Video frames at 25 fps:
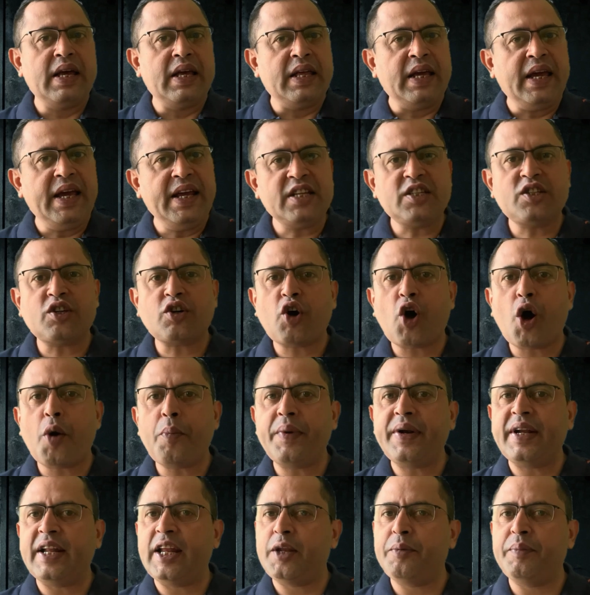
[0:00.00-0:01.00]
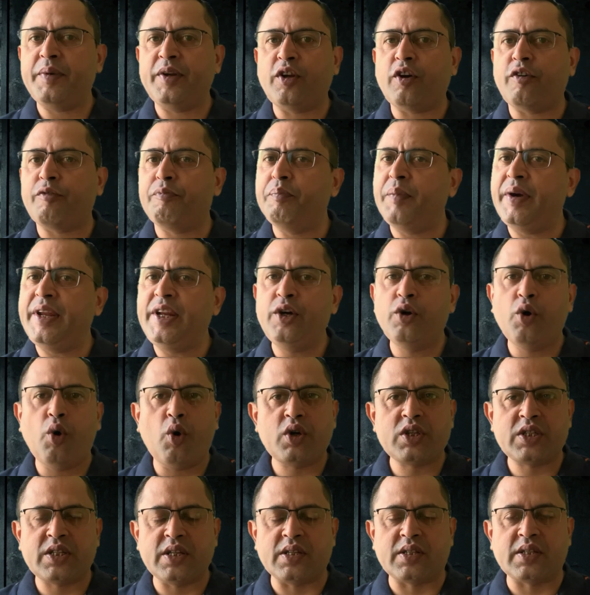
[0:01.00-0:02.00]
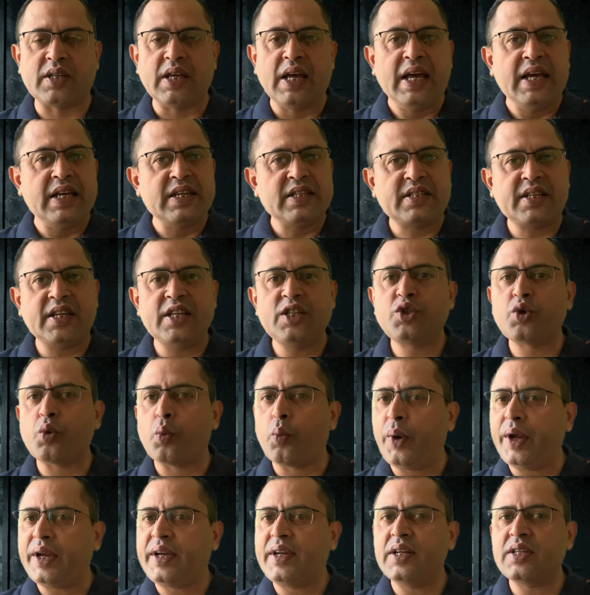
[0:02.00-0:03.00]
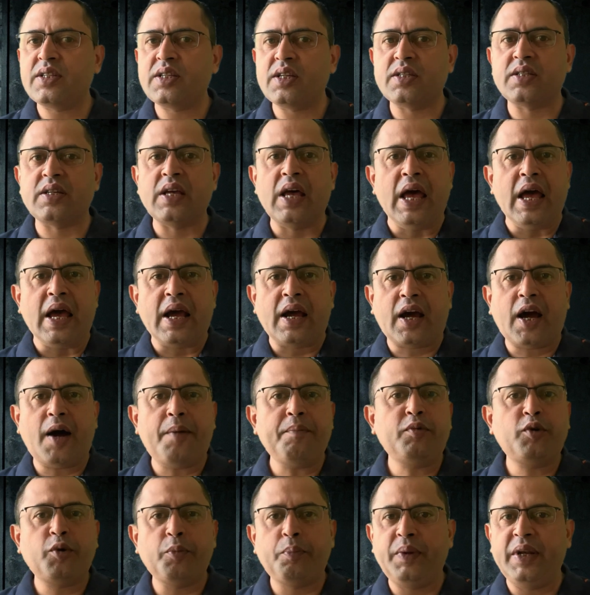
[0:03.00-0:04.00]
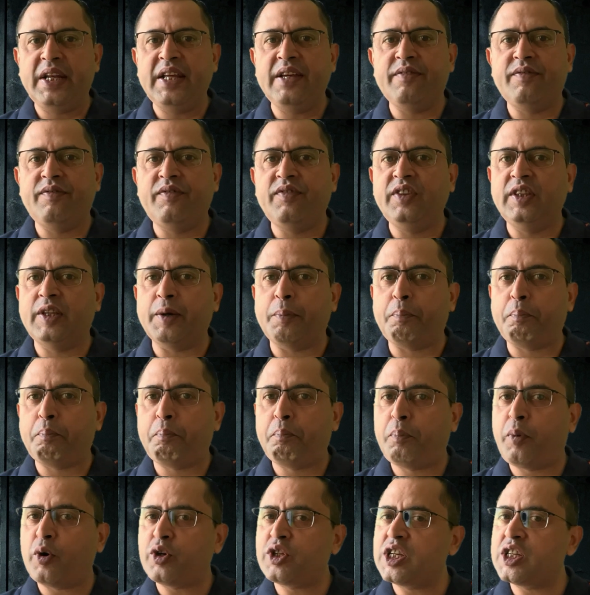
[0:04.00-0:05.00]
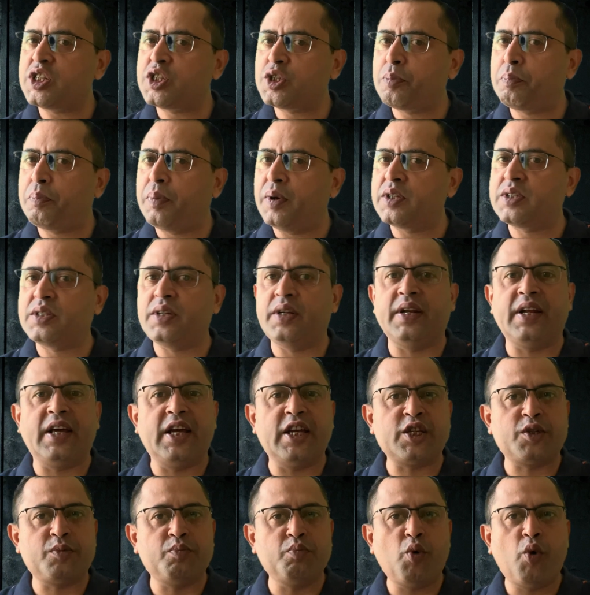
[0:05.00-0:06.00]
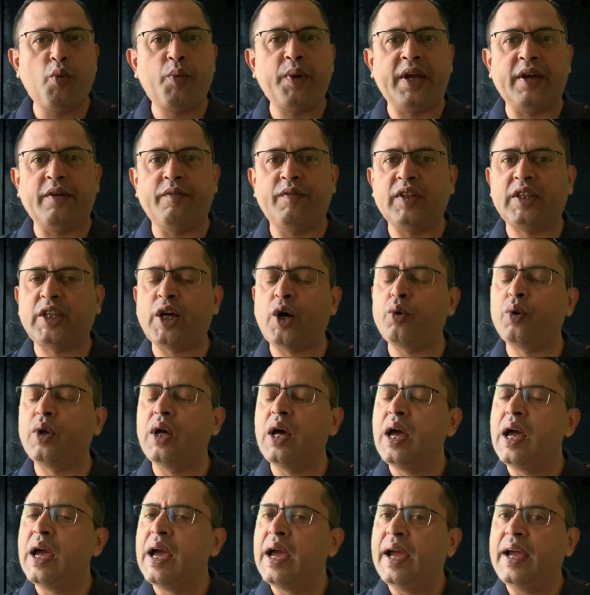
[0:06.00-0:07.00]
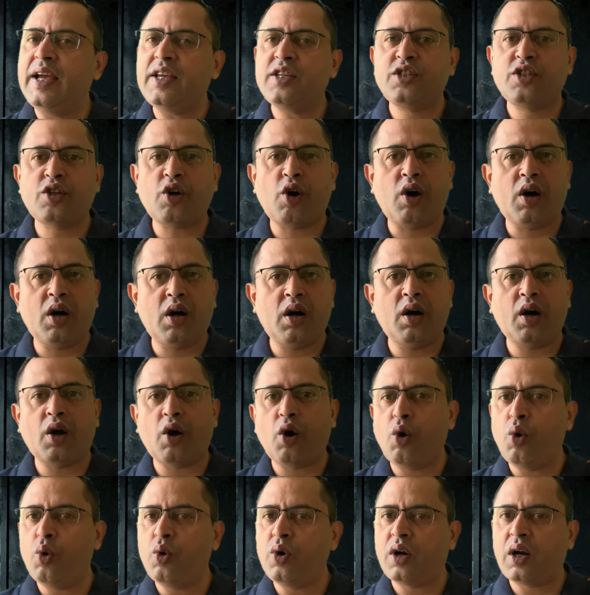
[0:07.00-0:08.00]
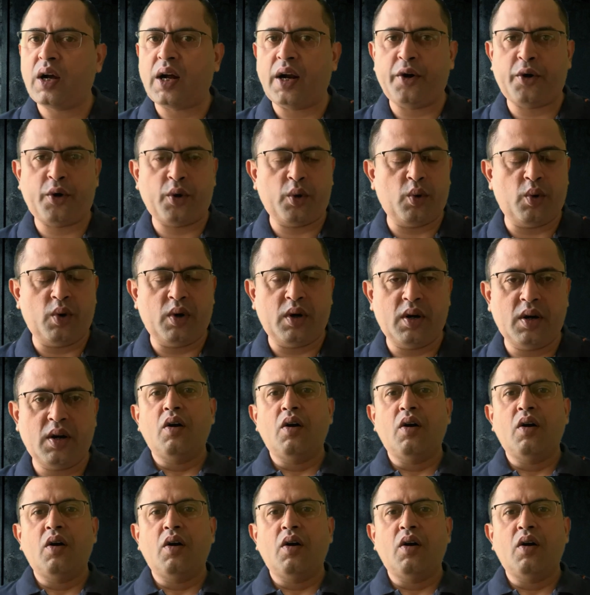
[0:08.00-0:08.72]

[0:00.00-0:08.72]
It is a common element of many hoaxes since witnesses come to believe the possessed person is moving without his or her own control.